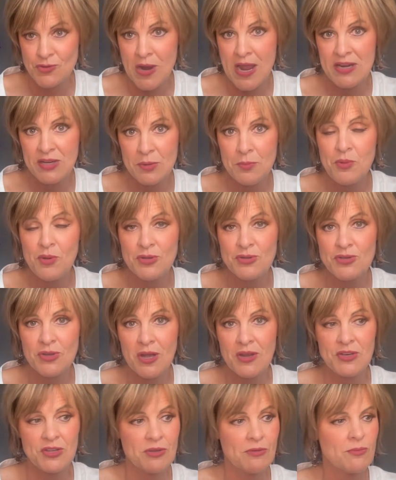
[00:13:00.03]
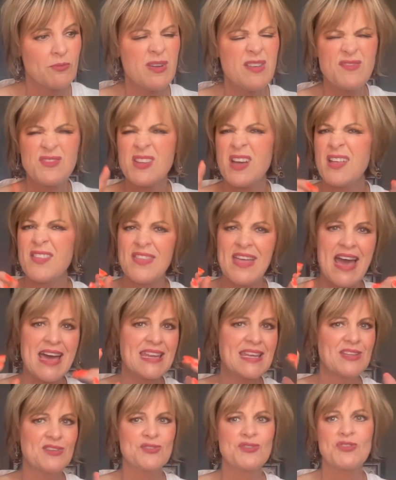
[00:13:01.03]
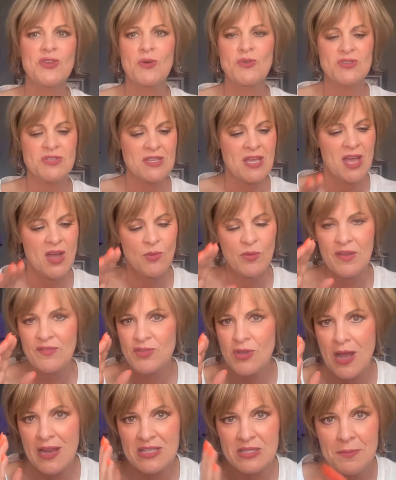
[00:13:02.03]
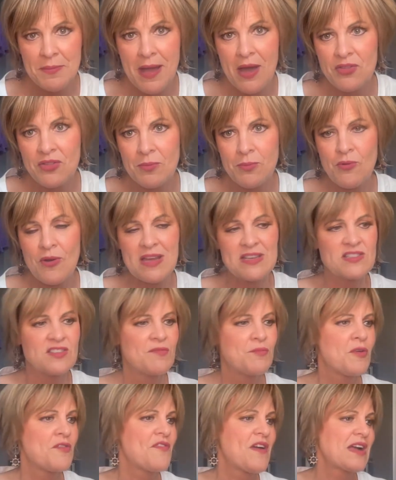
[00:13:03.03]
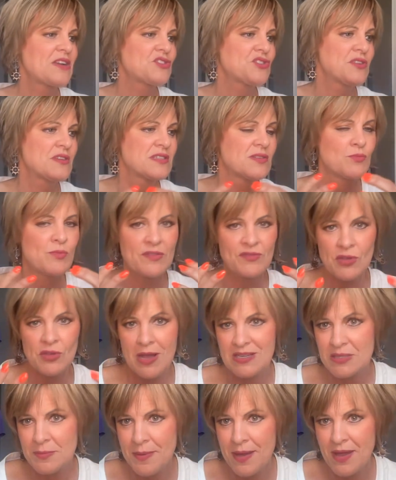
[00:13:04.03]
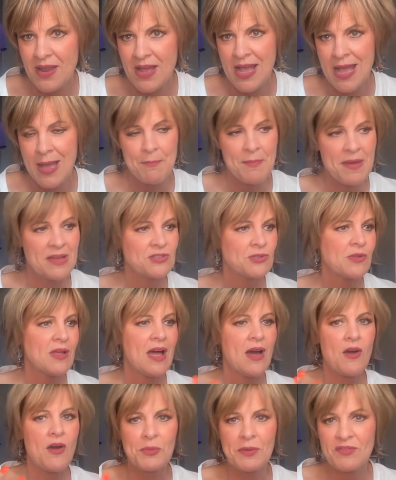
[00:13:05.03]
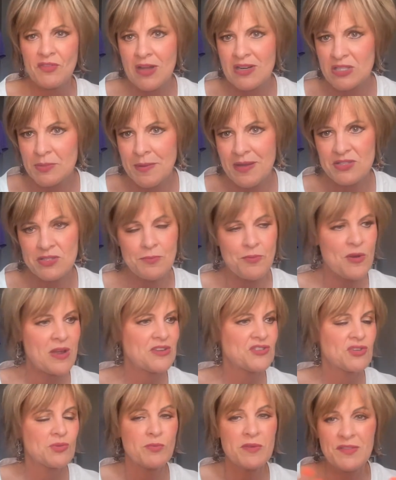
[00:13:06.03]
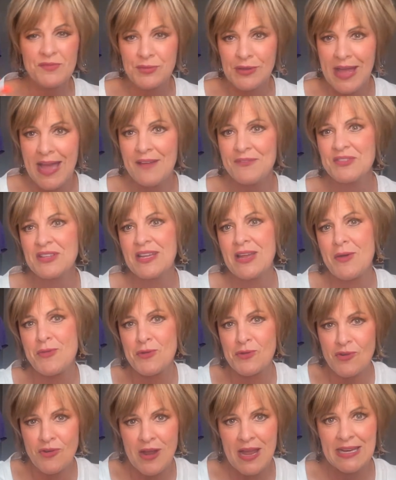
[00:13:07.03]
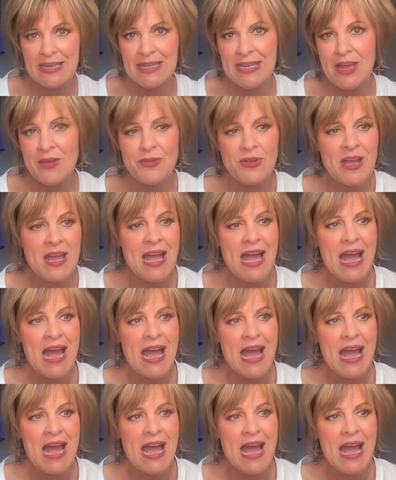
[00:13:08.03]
trying to push on you. And we've done that in shows. We've talked about the price of perfectionism. We've talked about mental health. We've talked about depression. We've laughed together, cried together.